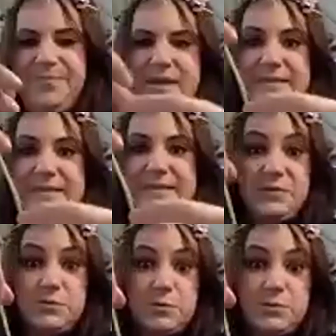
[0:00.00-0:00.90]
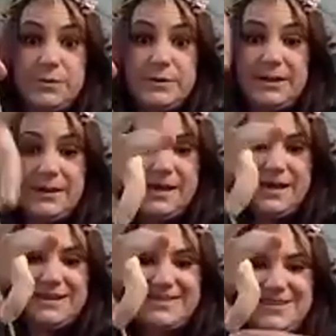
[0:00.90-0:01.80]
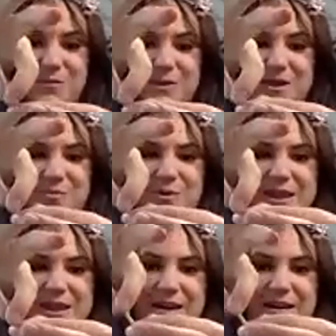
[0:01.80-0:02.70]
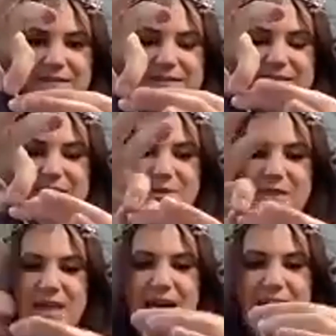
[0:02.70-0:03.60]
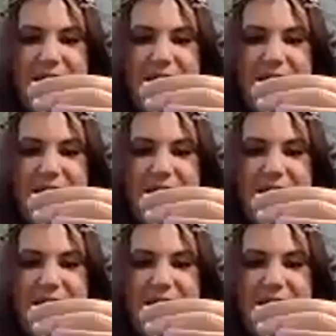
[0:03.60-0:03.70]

This stem's really long, so I'm going to break off some of that.